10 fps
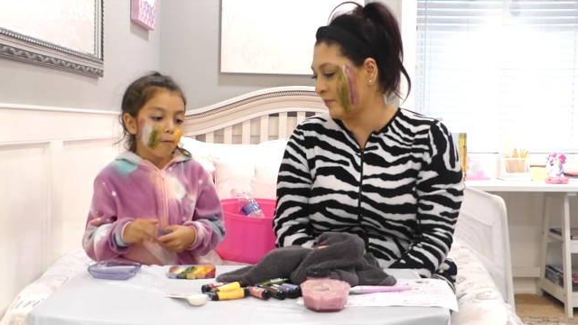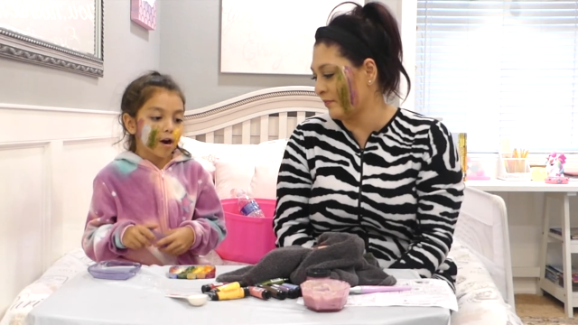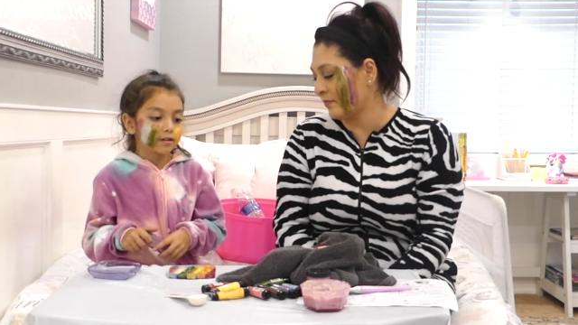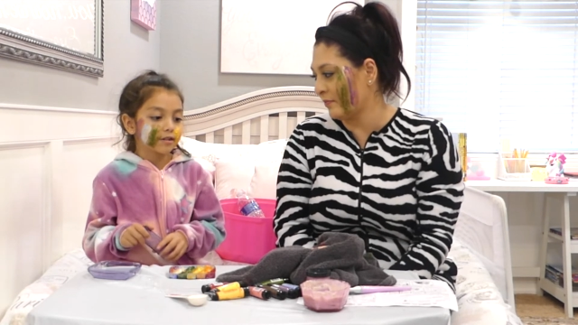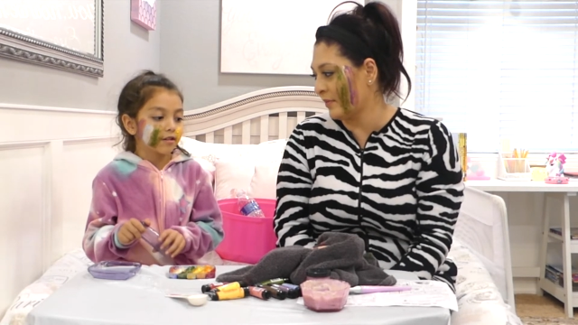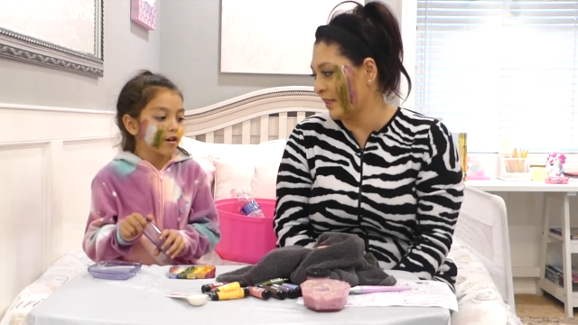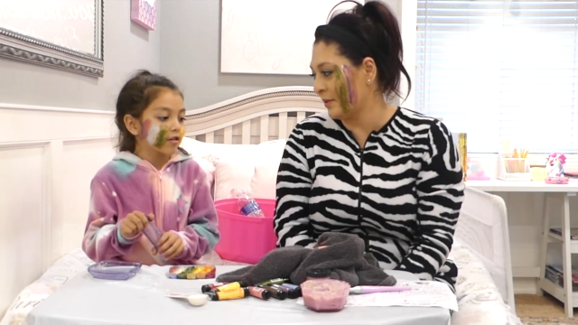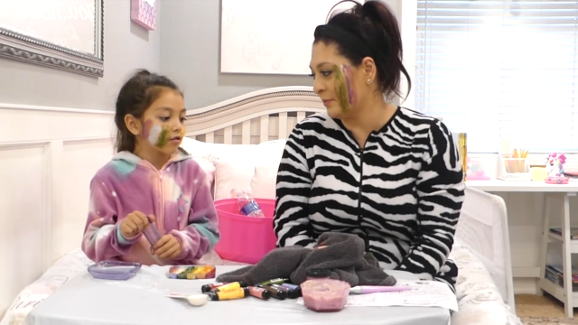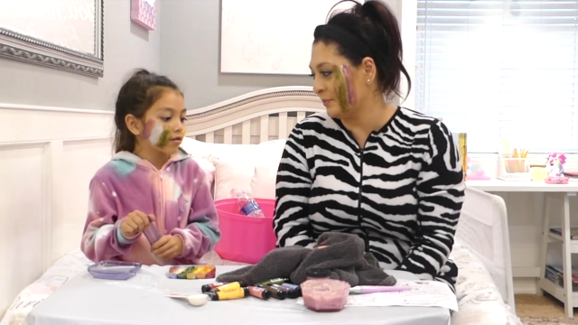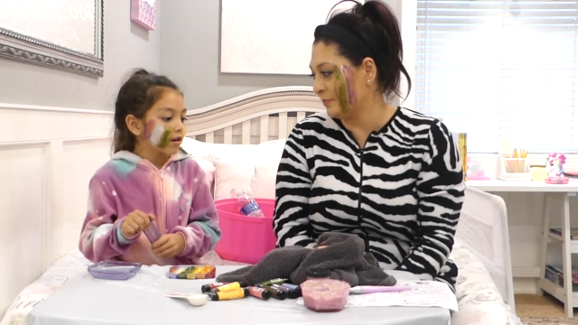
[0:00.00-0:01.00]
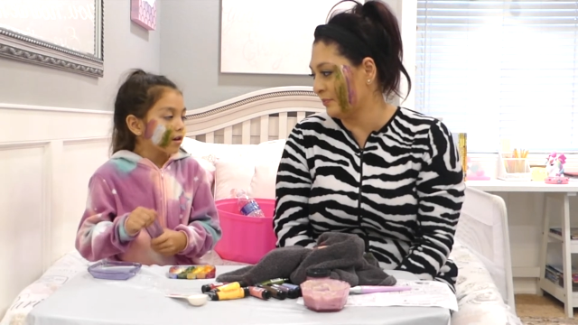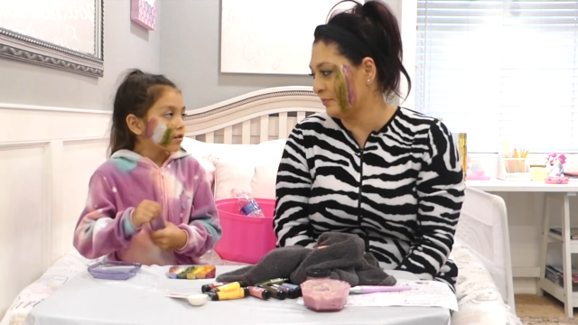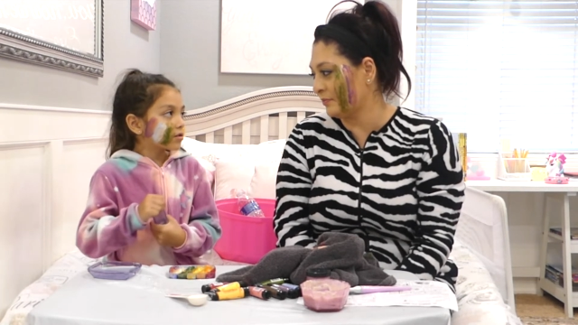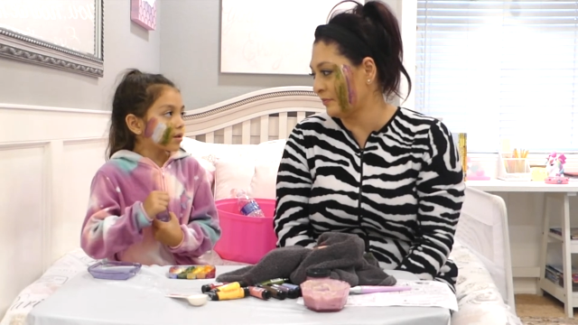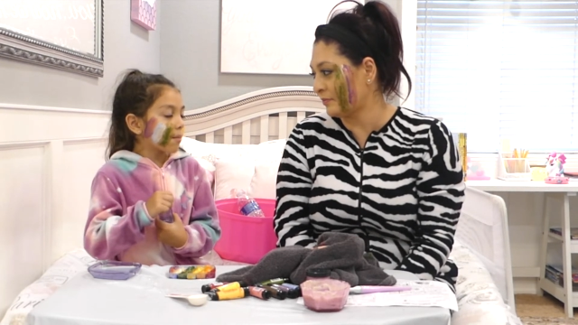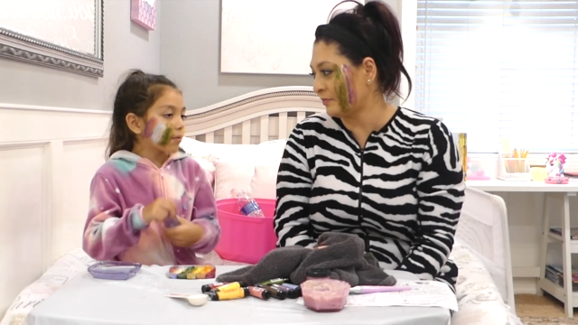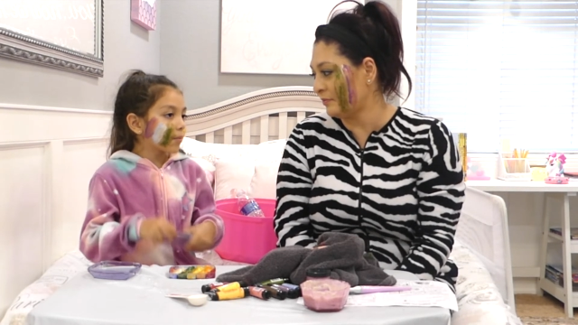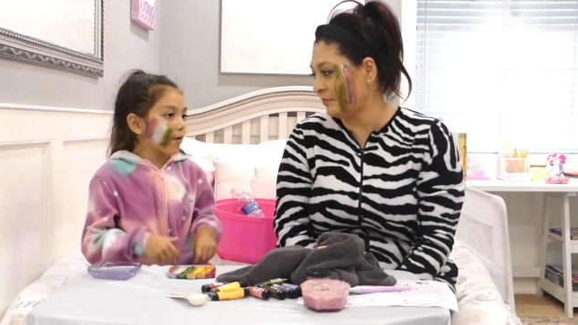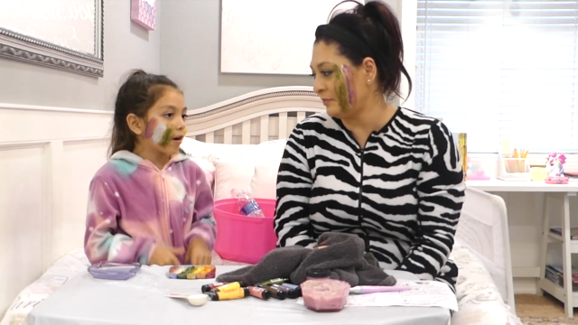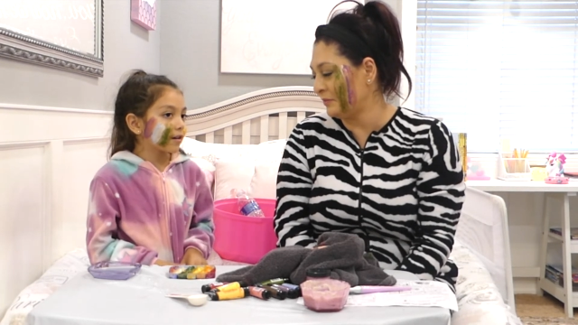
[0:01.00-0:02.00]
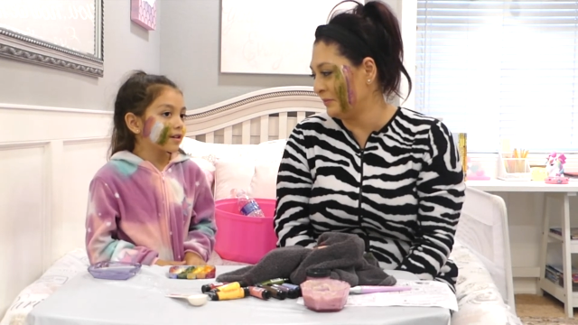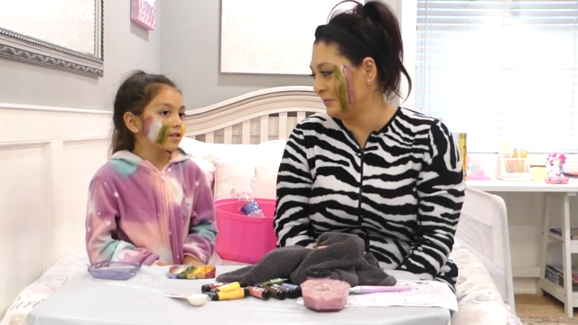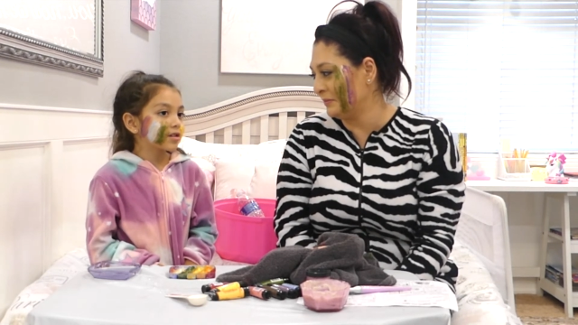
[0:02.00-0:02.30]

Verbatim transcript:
Speaker 1: watch another Slumber Party